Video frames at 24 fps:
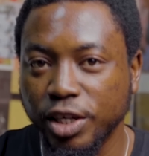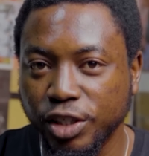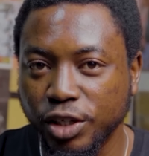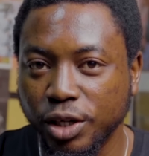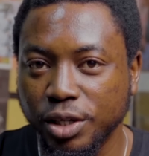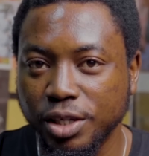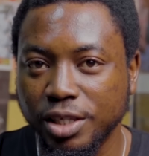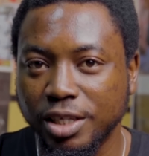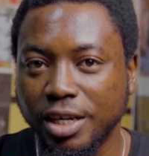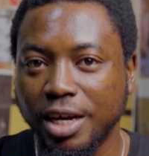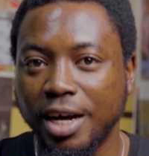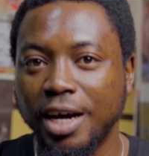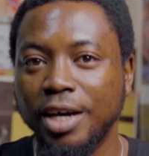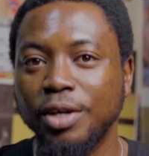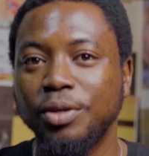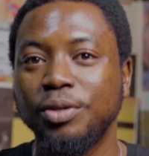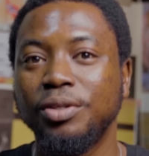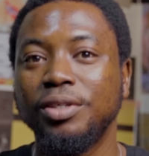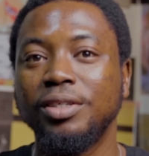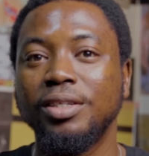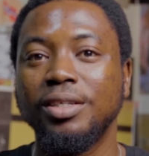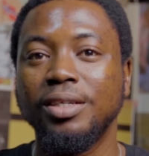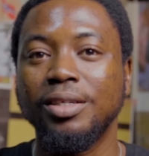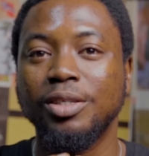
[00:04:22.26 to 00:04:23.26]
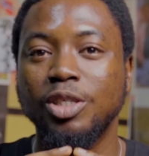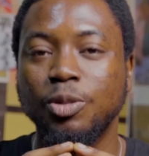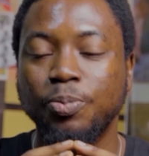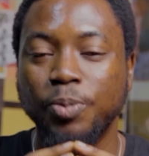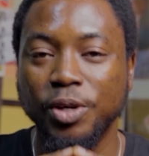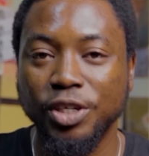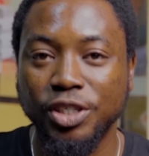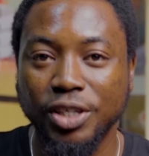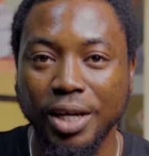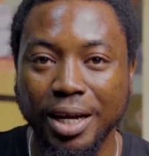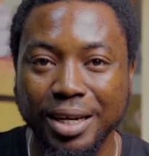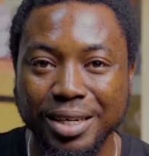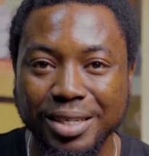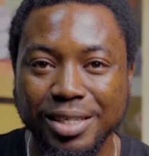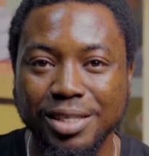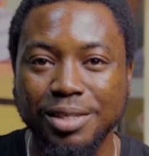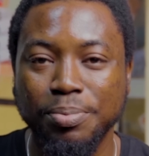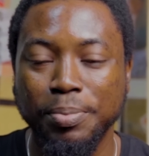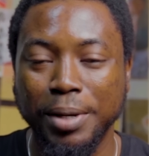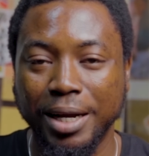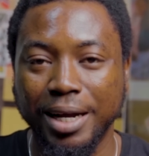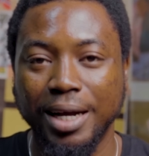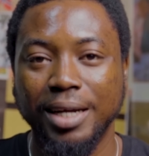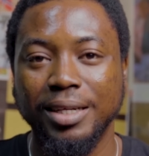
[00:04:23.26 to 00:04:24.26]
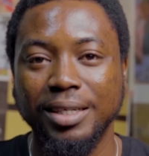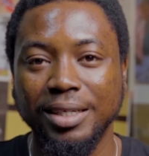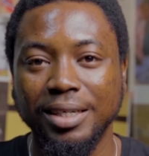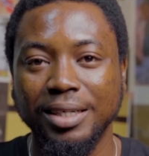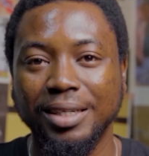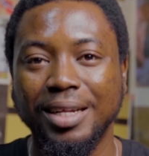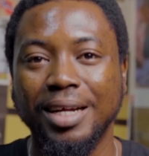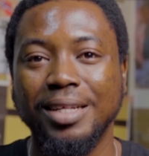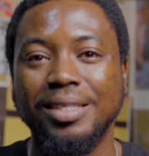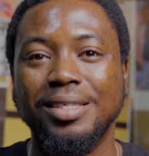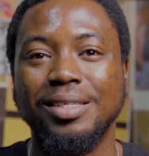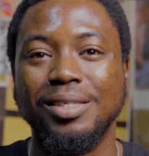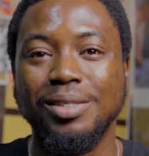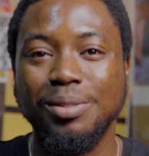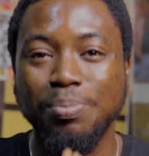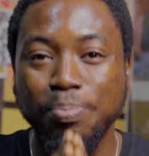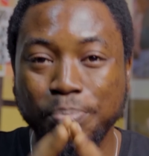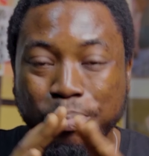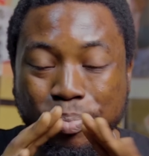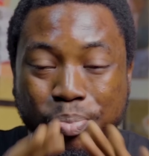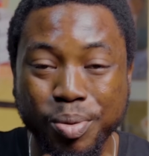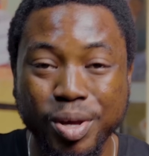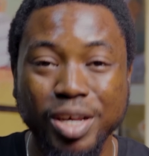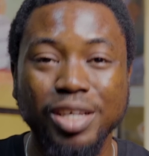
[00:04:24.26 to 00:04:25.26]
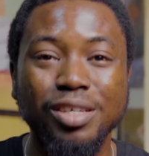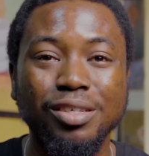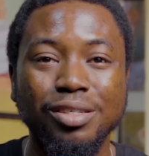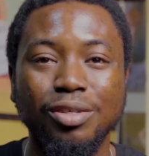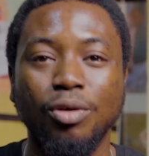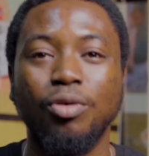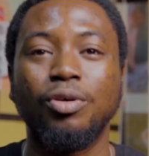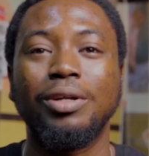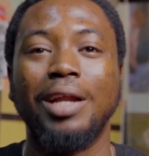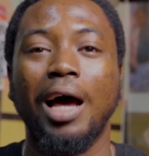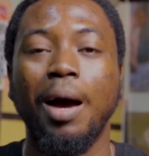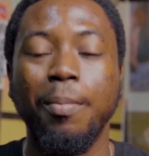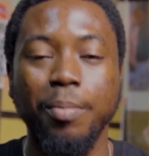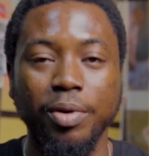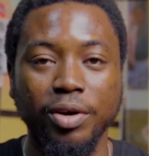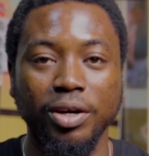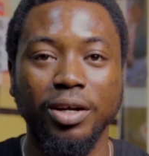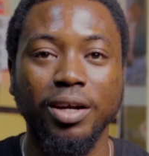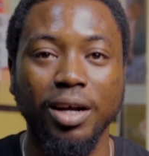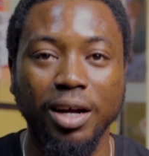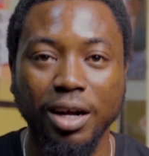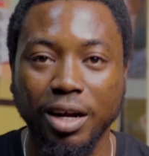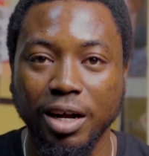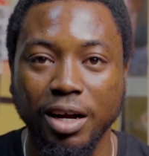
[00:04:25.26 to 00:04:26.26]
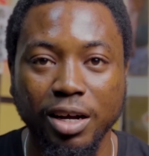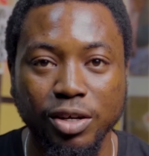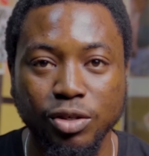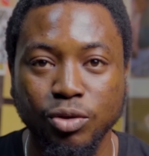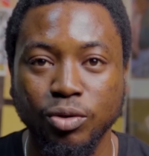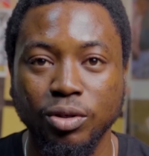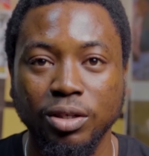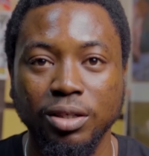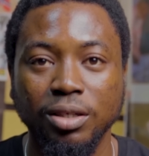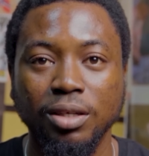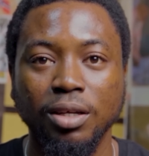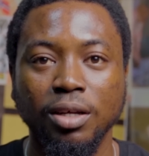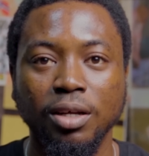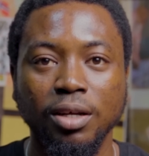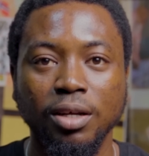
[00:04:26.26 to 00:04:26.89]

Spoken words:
enjoy this car, you need a specialist mechanic that is based on American cars only.